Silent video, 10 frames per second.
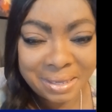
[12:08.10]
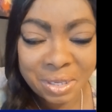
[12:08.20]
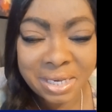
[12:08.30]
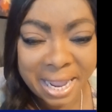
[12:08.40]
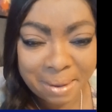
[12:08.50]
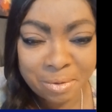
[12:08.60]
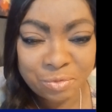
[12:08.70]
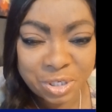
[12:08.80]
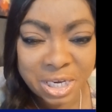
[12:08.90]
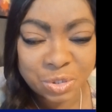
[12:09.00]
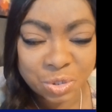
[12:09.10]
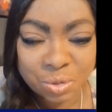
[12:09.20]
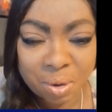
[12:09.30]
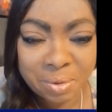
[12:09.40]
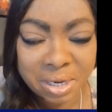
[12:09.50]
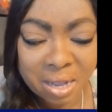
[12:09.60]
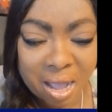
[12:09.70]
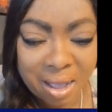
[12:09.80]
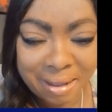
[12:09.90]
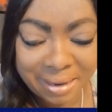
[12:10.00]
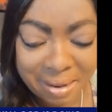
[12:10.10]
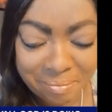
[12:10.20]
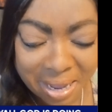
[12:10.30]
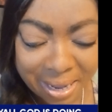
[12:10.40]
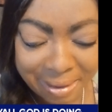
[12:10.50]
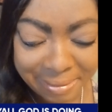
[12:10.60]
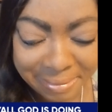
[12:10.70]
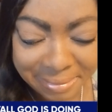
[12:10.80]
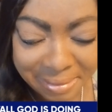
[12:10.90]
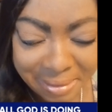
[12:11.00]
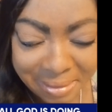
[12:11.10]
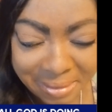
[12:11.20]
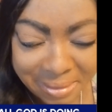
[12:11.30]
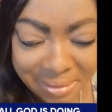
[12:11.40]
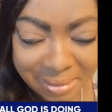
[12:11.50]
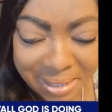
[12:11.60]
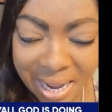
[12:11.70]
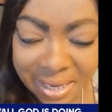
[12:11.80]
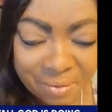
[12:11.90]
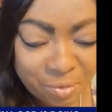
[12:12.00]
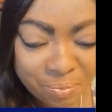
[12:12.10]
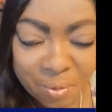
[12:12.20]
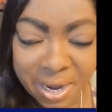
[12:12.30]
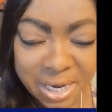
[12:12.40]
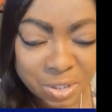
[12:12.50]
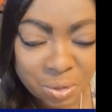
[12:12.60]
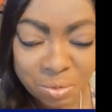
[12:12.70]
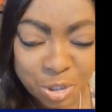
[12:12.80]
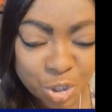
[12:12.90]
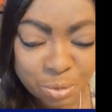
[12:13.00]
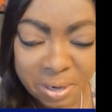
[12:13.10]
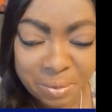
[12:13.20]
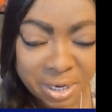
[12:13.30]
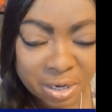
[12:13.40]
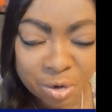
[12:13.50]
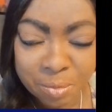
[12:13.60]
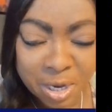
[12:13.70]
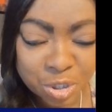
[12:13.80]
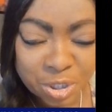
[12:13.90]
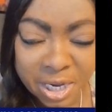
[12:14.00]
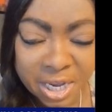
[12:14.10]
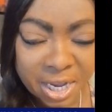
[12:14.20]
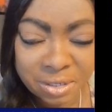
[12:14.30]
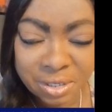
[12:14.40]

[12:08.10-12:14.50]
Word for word: In the name of Jesus, glory to God, amen. And I give you praise, Holy Spirit. Thank